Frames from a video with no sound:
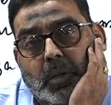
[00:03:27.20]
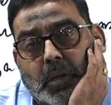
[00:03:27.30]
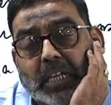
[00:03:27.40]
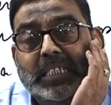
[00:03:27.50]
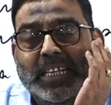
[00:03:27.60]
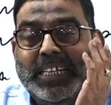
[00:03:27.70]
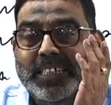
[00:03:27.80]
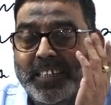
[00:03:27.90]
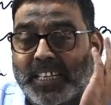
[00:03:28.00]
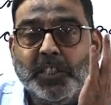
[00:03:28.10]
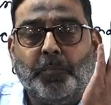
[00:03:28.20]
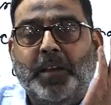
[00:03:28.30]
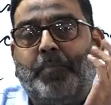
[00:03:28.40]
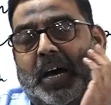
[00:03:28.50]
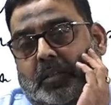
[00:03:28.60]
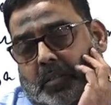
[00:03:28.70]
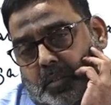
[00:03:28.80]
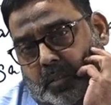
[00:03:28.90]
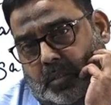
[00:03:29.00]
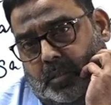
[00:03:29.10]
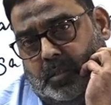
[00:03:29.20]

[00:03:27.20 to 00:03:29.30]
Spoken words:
is enriched by Parsons,